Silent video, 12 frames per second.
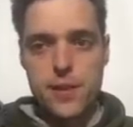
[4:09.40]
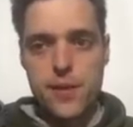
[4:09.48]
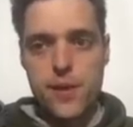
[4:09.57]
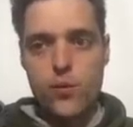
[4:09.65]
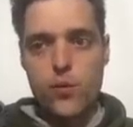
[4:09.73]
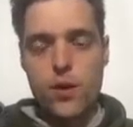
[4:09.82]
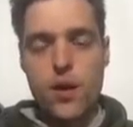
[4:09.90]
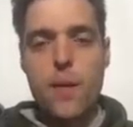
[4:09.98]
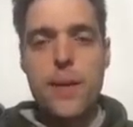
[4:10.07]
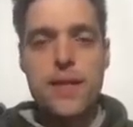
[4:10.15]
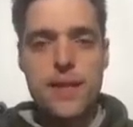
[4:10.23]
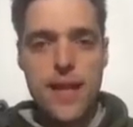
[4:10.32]
that were
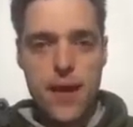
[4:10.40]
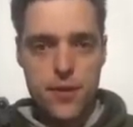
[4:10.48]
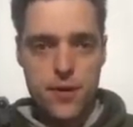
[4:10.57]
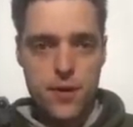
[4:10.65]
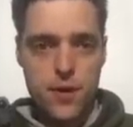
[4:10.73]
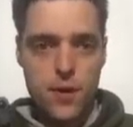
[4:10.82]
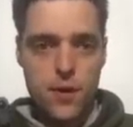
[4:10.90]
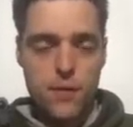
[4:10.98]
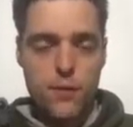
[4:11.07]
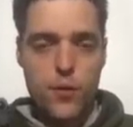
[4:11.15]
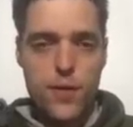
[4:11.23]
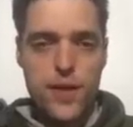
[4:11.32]
coming together
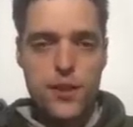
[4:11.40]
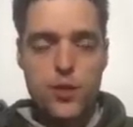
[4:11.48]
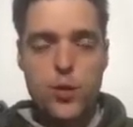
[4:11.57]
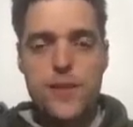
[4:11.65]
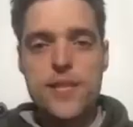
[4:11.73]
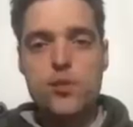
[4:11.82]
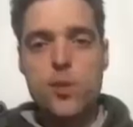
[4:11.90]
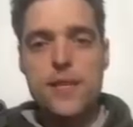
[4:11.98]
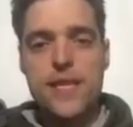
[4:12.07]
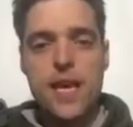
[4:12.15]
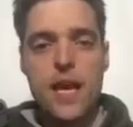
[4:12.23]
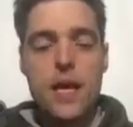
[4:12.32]
for the twenty
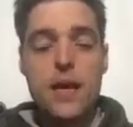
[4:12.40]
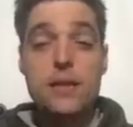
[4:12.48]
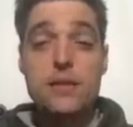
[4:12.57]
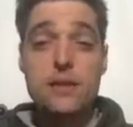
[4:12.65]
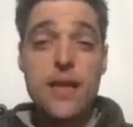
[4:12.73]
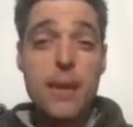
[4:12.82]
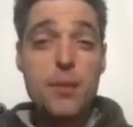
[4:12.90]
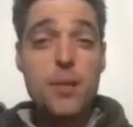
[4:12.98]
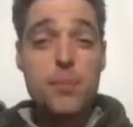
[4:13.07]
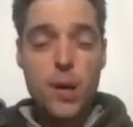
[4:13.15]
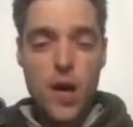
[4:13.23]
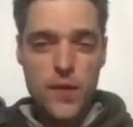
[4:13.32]
twenty Cyber
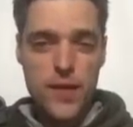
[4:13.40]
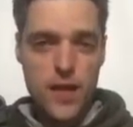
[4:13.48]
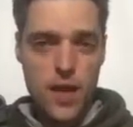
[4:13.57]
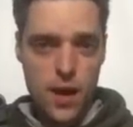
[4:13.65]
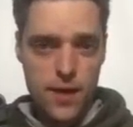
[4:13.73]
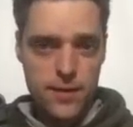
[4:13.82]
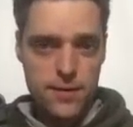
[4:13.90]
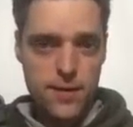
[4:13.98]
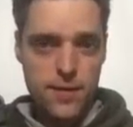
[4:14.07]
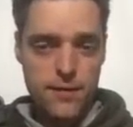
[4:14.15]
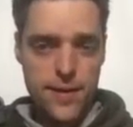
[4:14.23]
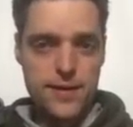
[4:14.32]
Polygon
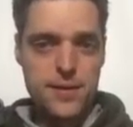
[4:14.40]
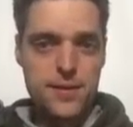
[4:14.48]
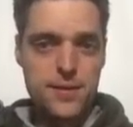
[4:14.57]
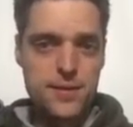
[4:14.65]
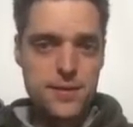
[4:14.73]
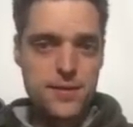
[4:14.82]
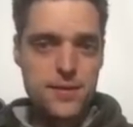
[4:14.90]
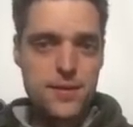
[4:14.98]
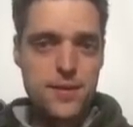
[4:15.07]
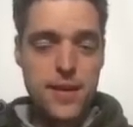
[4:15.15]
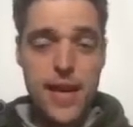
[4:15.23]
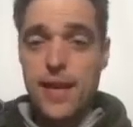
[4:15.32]
event,
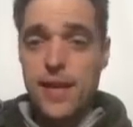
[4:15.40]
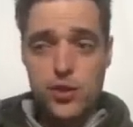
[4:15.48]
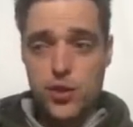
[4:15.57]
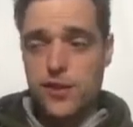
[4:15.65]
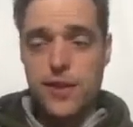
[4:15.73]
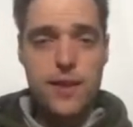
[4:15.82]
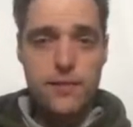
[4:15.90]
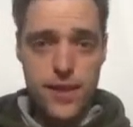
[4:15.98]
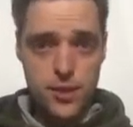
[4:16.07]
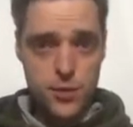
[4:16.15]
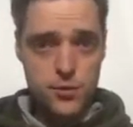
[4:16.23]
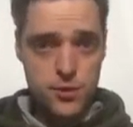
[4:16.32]
again, it's just like
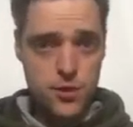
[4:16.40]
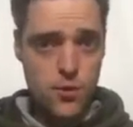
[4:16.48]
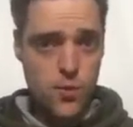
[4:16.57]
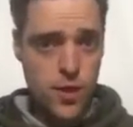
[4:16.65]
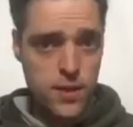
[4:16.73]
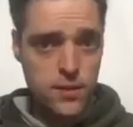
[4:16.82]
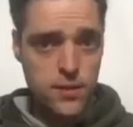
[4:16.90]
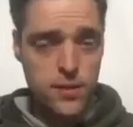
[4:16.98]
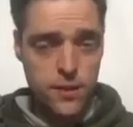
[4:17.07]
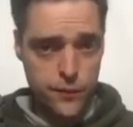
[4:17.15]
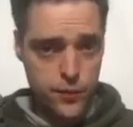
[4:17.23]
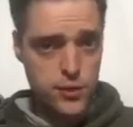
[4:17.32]
Event two oh one and
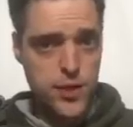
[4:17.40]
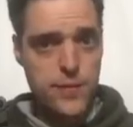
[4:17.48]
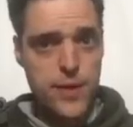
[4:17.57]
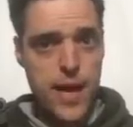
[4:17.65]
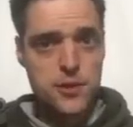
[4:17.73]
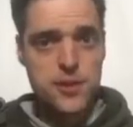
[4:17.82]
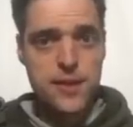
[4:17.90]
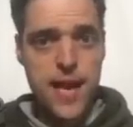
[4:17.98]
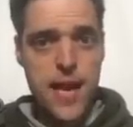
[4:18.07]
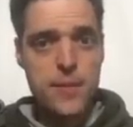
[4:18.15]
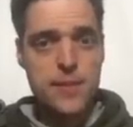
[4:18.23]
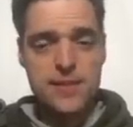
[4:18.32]
the Food Chain Reaction
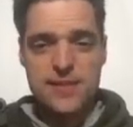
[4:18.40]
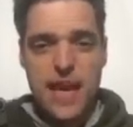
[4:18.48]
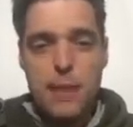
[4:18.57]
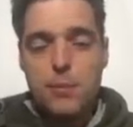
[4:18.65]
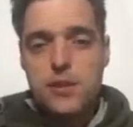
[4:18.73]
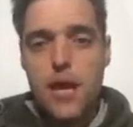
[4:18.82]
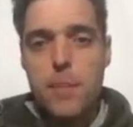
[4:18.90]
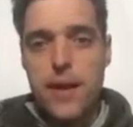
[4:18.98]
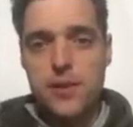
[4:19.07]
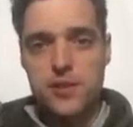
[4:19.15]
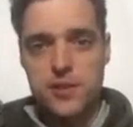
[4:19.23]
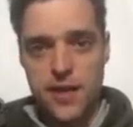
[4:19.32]
Game. It's a tabletop
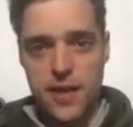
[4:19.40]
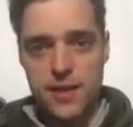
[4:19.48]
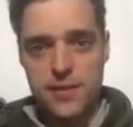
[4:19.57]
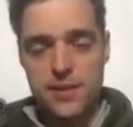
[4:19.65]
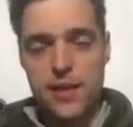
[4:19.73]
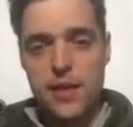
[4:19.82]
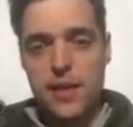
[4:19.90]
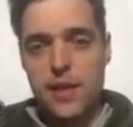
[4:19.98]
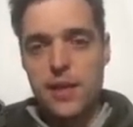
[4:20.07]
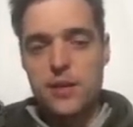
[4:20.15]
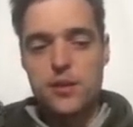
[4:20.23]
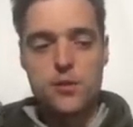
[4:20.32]
exercise
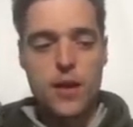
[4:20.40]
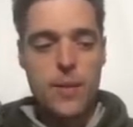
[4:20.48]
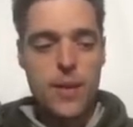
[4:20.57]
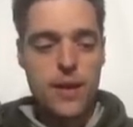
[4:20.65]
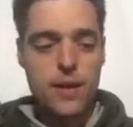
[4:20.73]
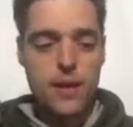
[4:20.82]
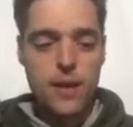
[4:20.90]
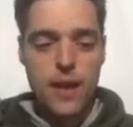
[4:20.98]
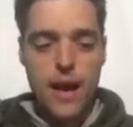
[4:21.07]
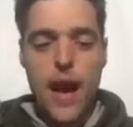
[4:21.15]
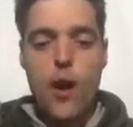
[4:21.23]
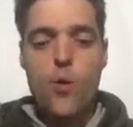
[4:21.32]
describing
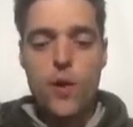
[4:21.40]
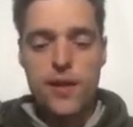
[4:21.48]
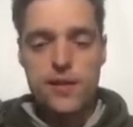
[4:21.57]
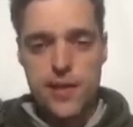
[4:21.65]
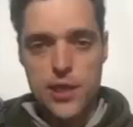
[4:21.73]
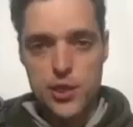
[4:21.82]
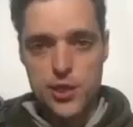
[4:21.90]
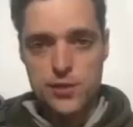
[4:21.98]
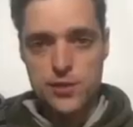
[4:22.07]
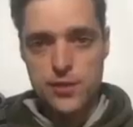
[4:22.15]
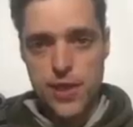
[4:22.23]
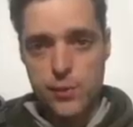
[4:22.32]
how
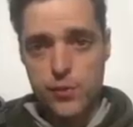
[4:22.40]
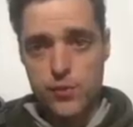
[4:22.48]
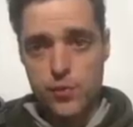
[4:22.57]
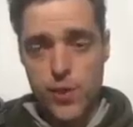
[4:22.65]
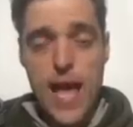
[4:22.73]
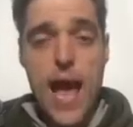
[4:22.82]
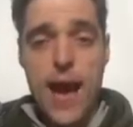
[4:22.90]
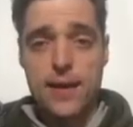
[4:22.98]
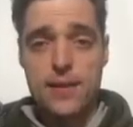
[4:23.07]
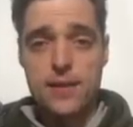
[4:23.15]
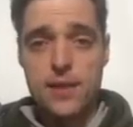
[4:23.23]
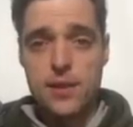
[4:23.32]
organizations can re
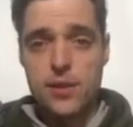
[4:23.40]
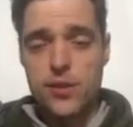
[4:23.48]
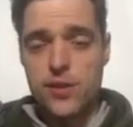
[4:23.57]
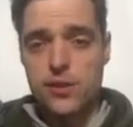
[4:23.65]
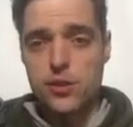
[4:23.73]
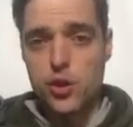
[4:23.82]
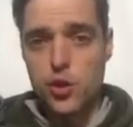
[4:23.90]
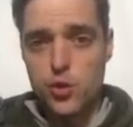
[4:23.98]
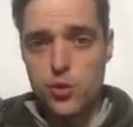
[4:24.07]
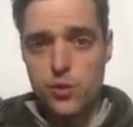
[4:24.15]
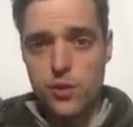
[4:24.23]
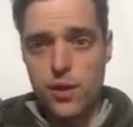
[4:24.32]
react to this
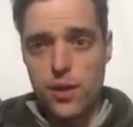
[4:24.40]
new